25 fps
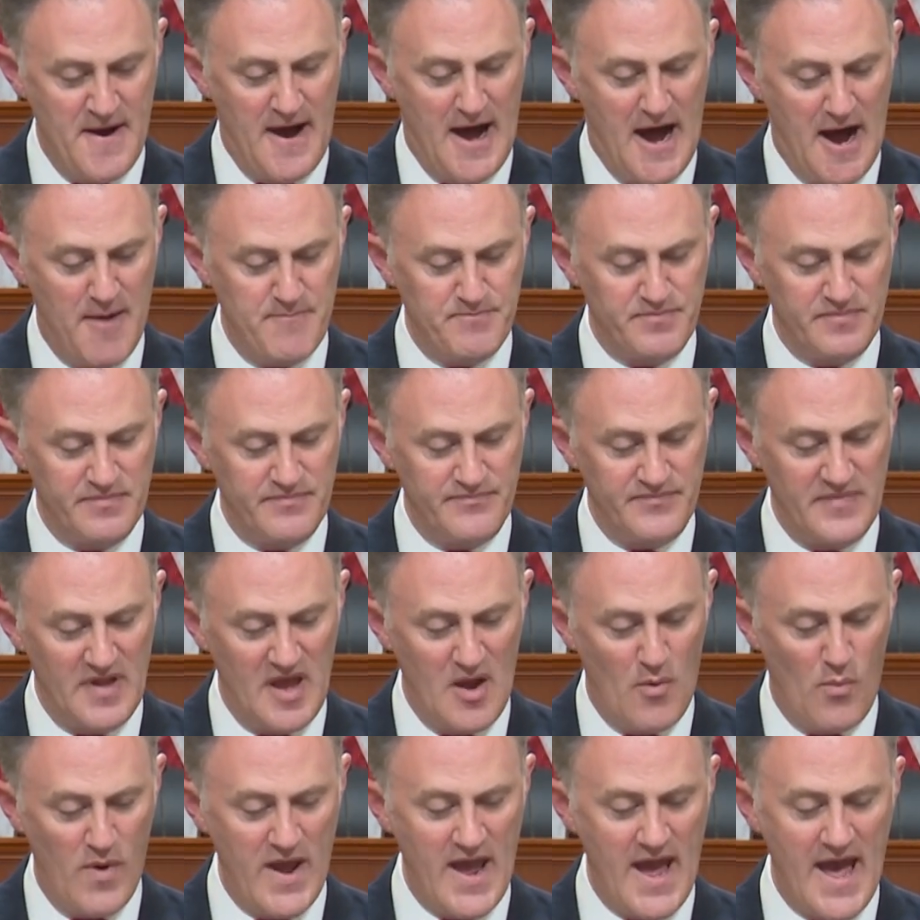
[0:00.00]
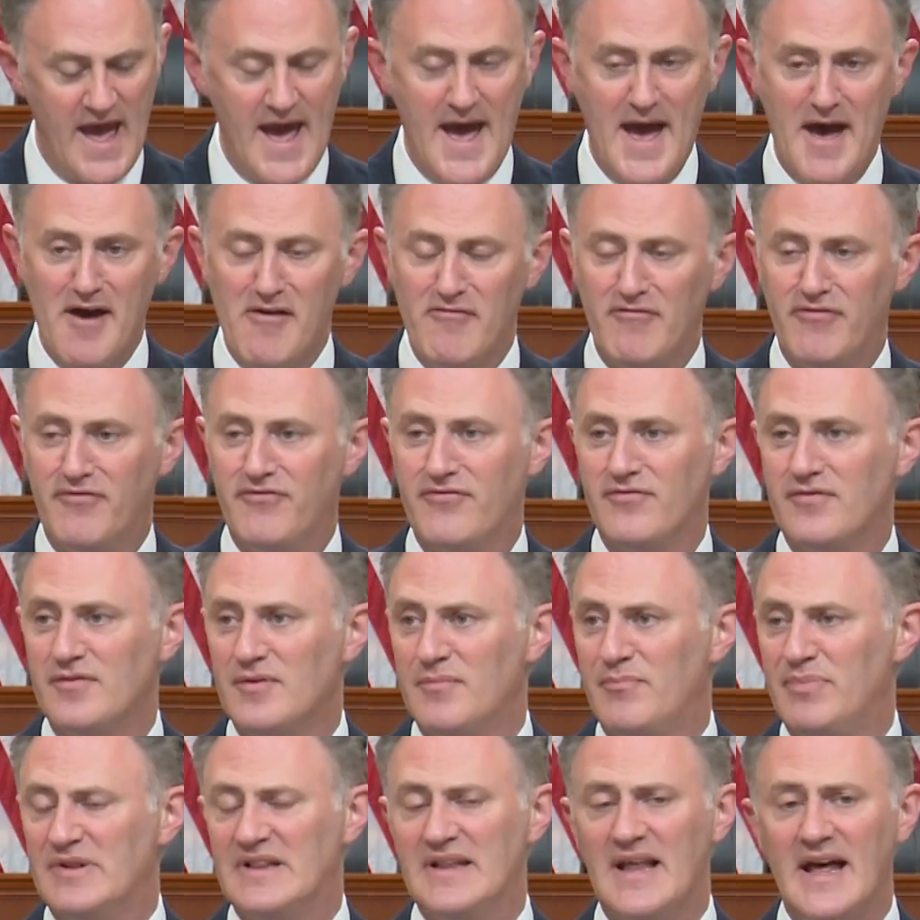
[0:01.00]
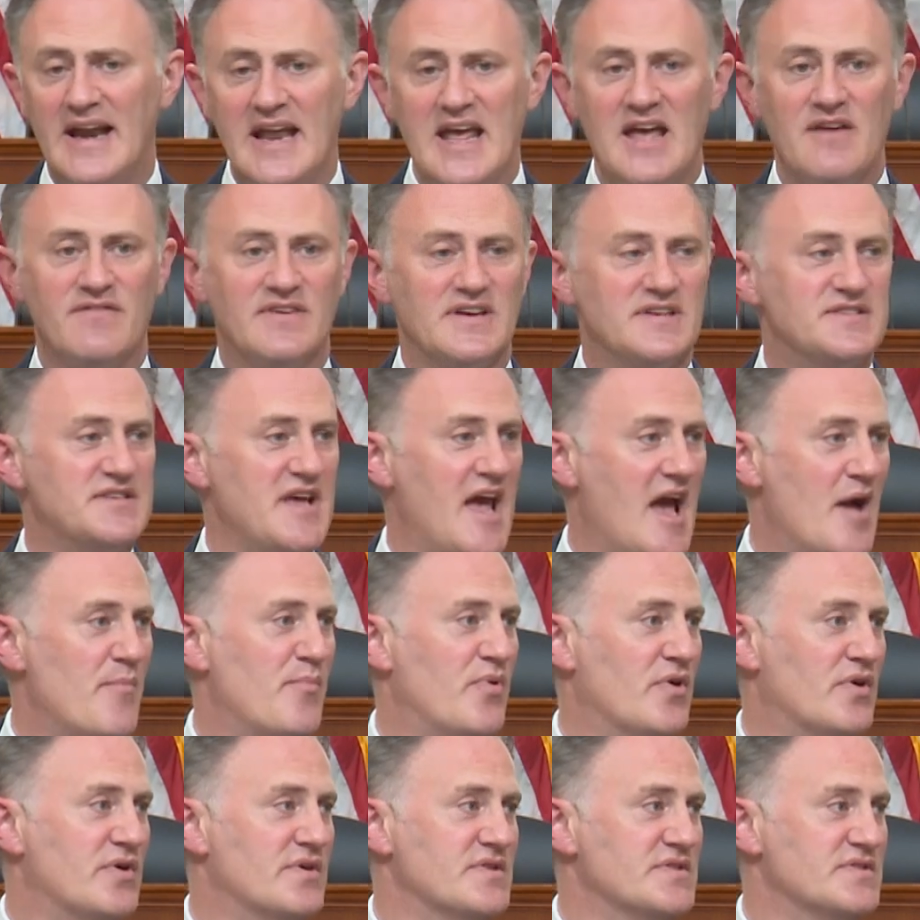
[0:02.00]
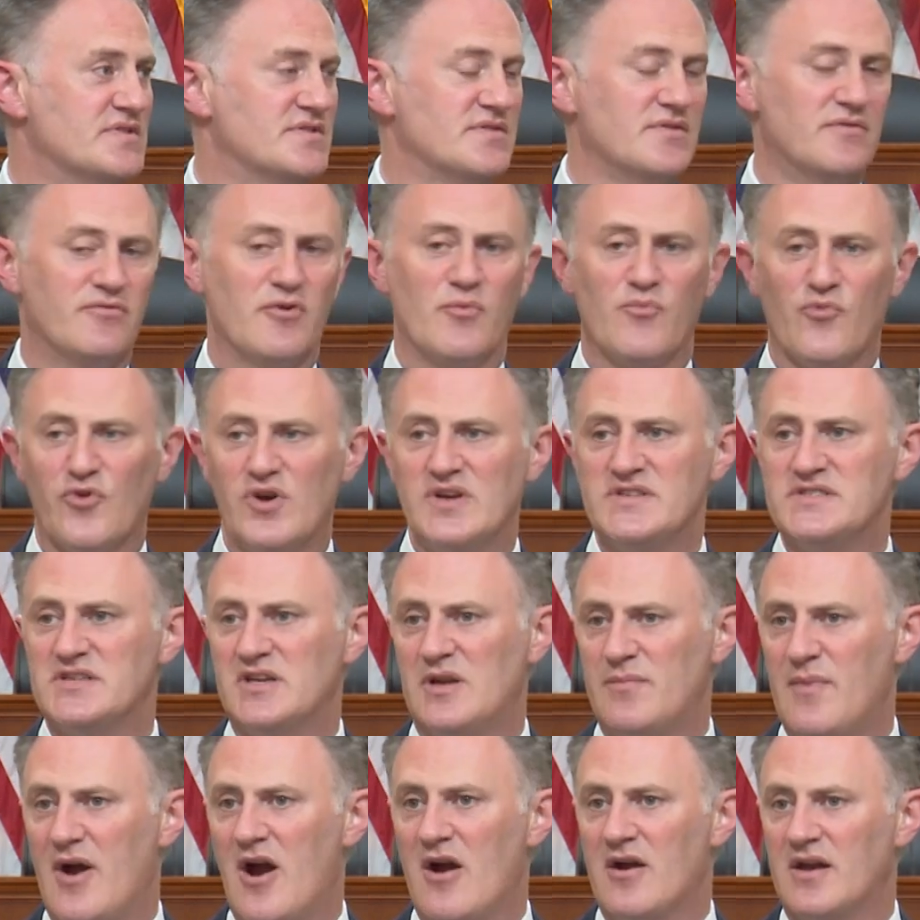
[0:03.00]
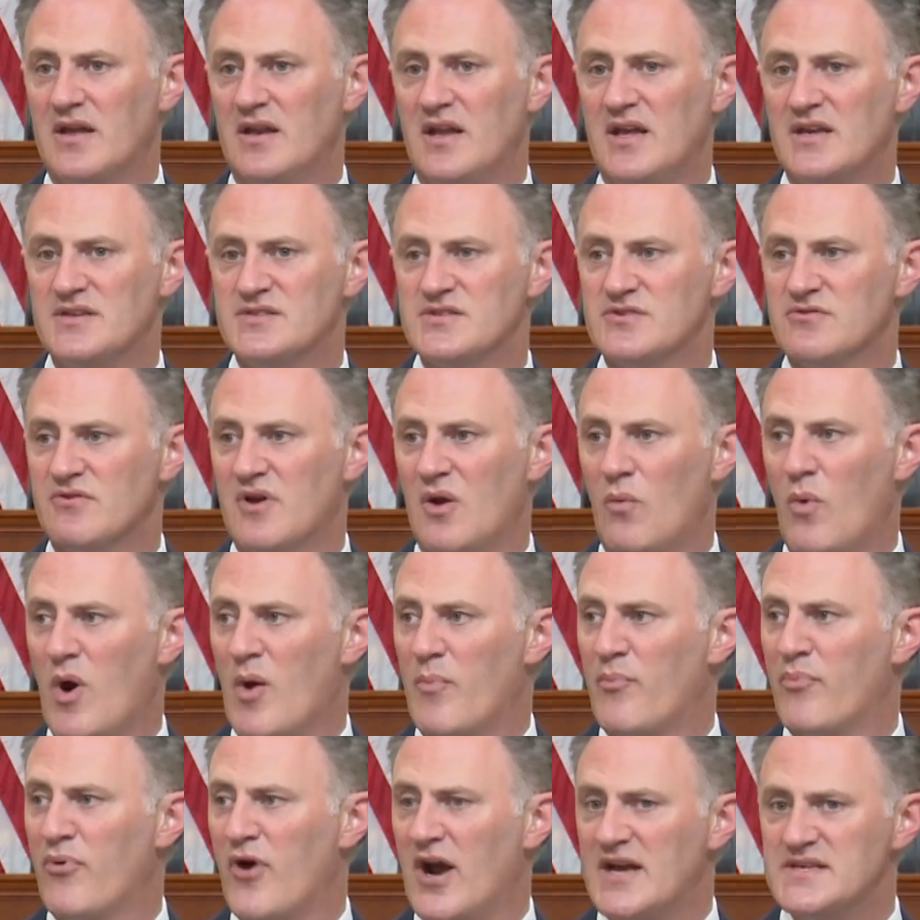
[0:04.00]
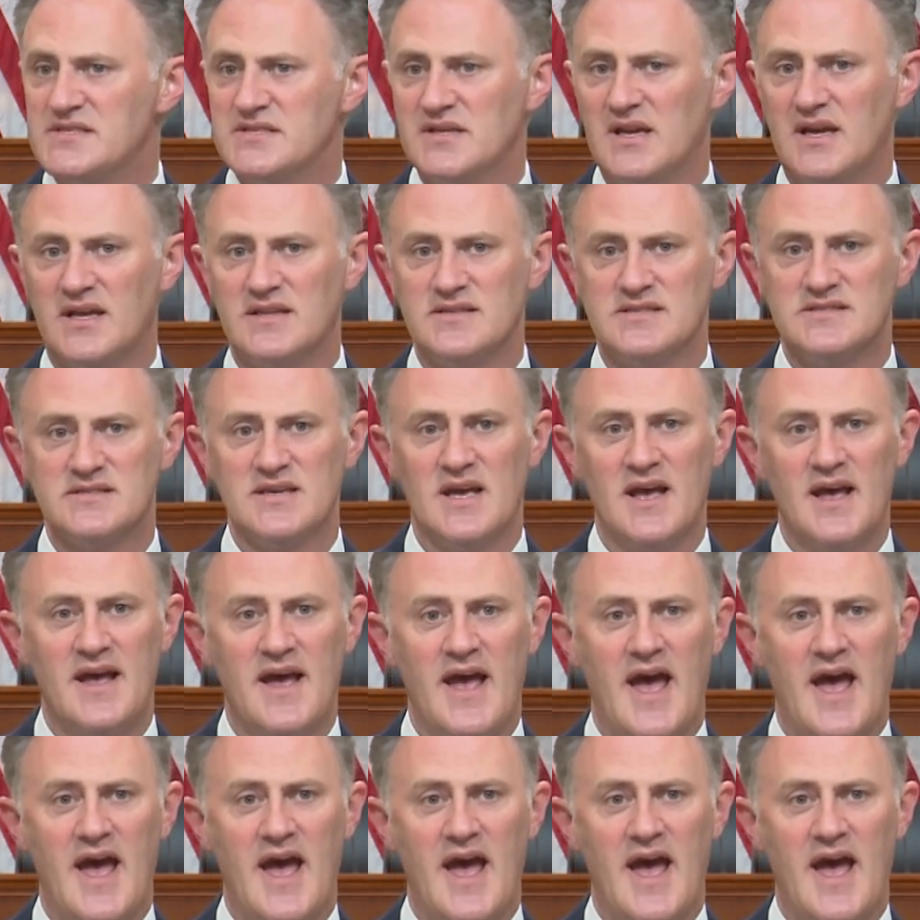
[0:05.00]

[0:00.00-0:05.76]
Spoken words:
And we have plenty of examples from recent American history where presidents